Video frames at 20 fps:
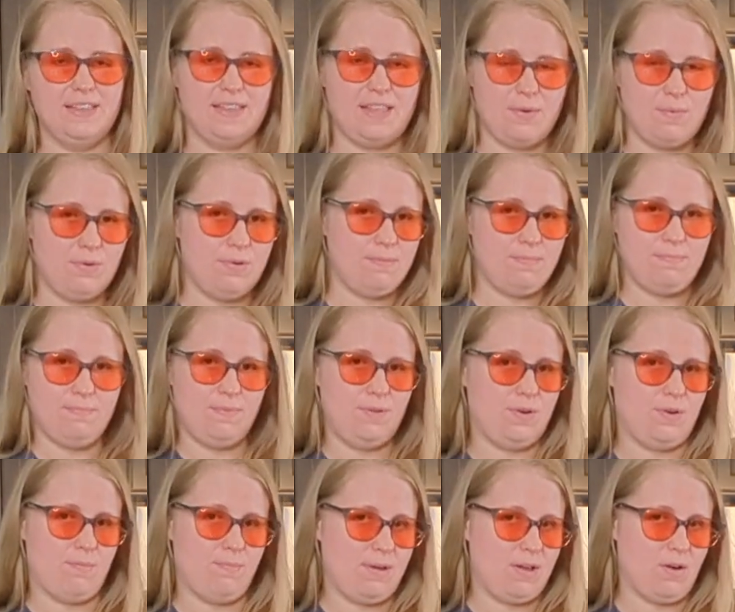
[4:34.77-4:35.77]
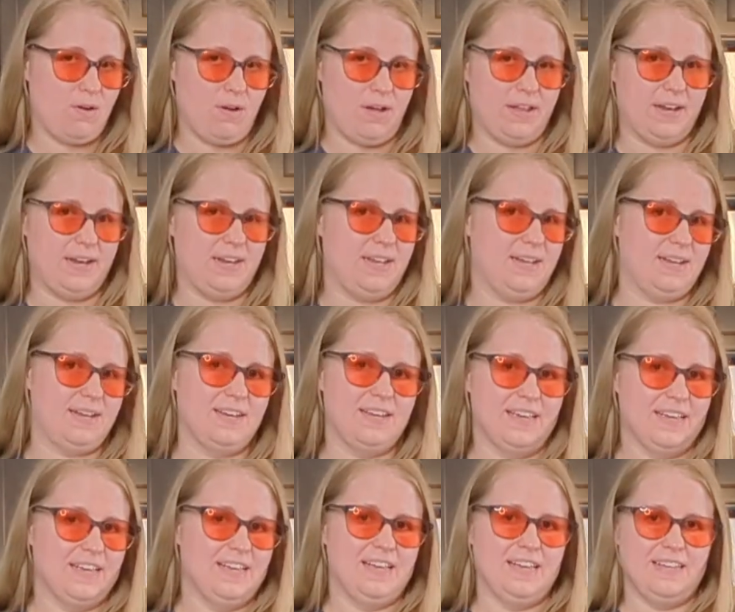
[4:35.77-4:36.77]
they would have, you know, be gone in,
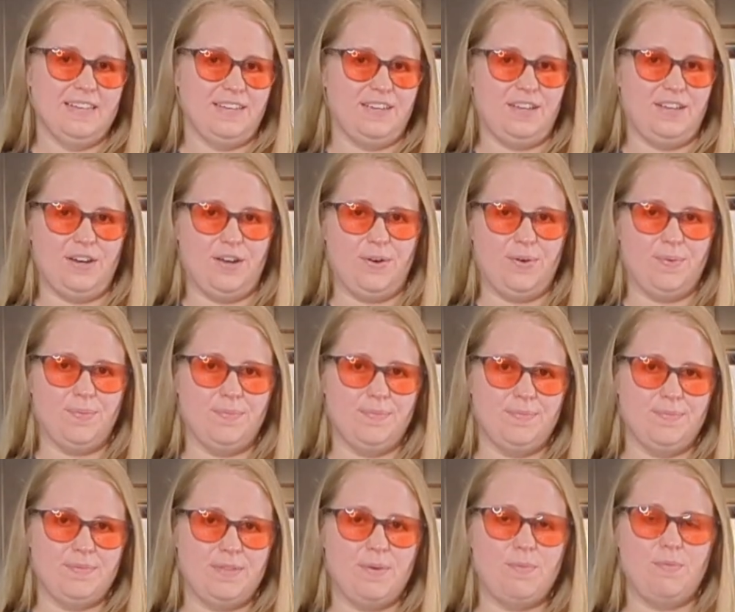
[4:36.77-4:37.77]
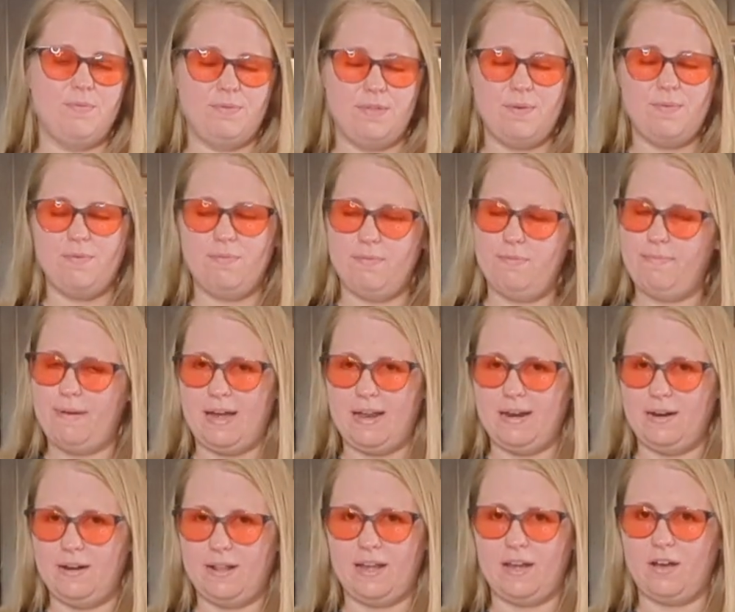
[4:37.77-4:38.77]
you know, they would be
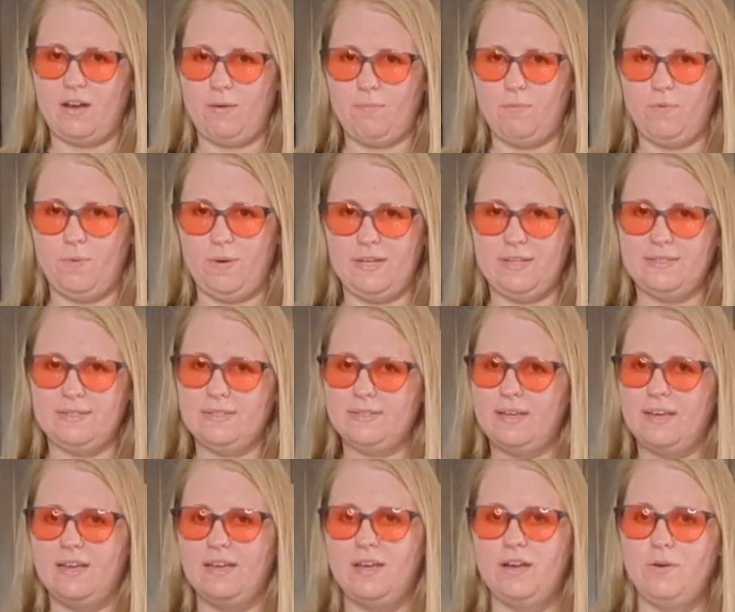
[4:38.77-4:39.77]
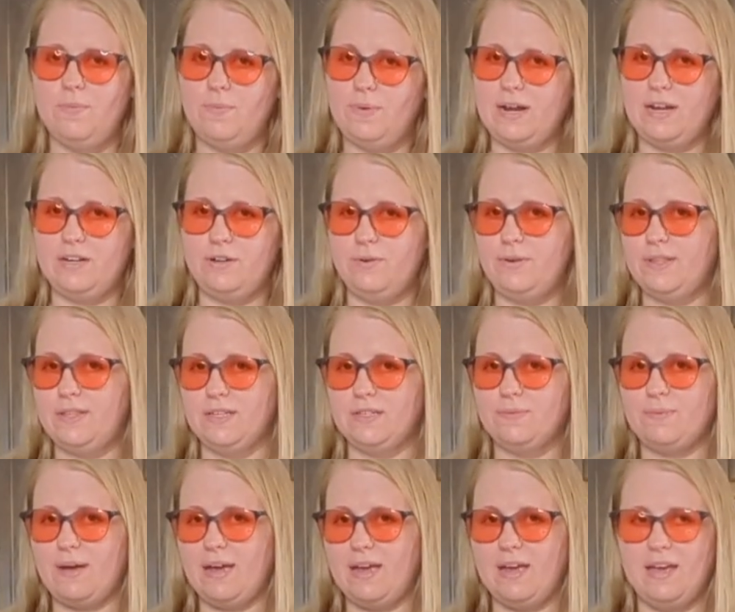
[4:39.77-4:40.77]
bad in like a couple weeks. When I do it
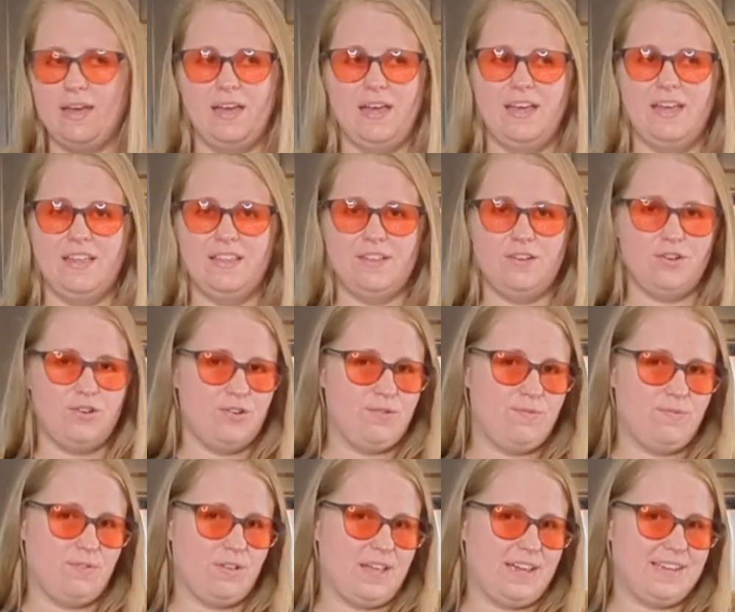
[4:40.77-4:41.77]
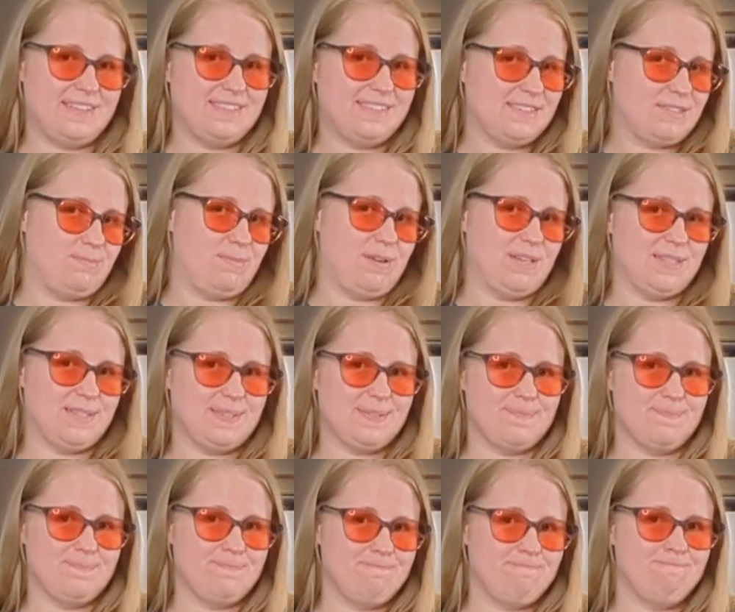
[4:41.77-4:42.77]
this way, they're good for like 6 months.
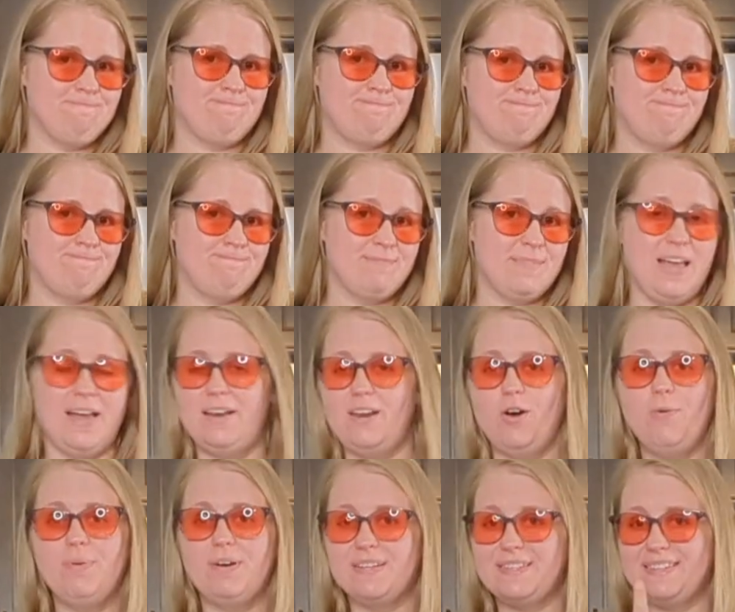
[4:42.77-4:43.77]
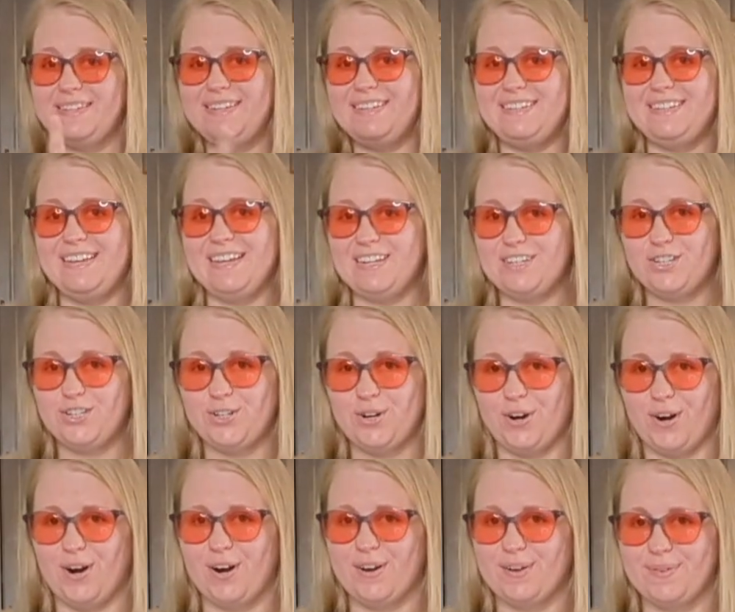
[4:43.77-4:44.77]
I know because I did test
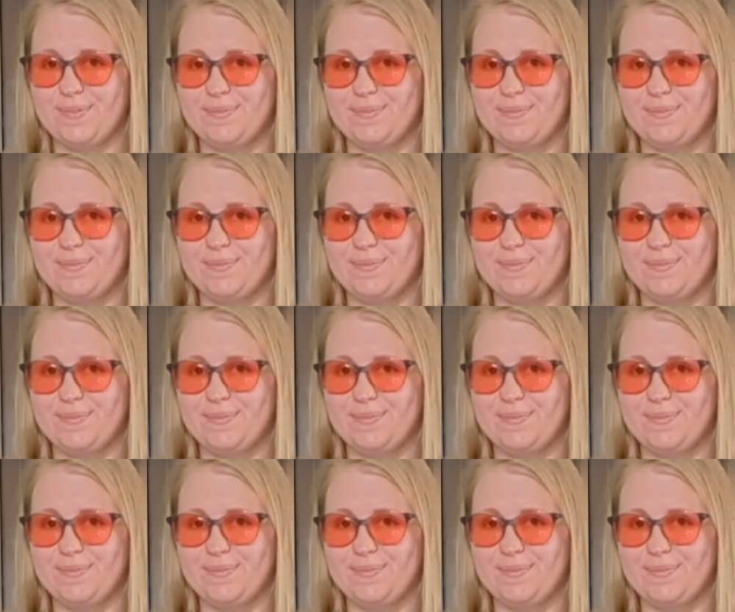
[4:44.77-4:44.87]
jar.